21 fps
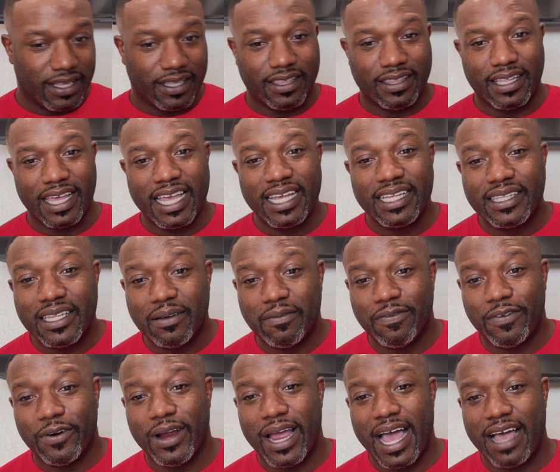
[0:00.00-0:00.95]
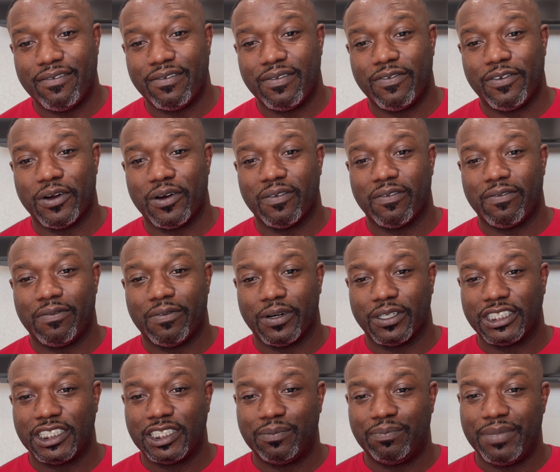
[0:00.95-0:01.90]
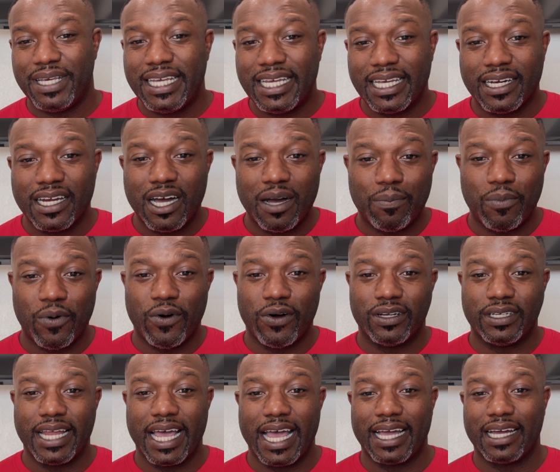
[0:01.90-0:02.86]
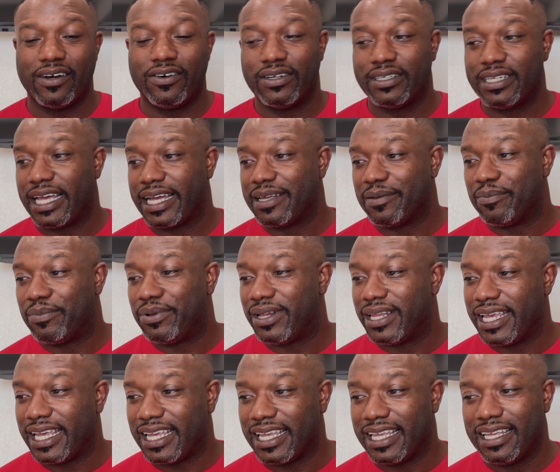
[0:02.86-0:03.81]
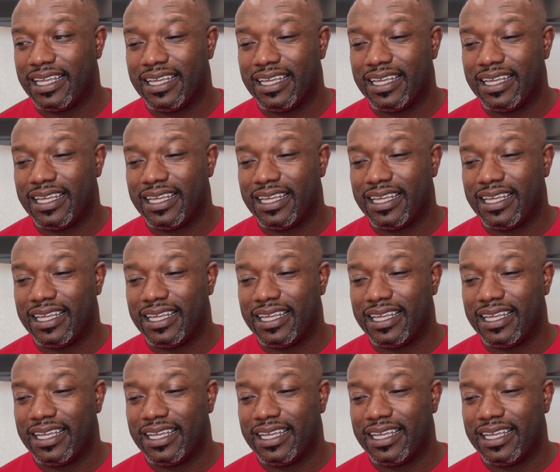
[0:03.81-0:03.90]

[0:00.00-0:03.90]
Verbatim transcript: Thank them for having for for speaking up on that on that complaint.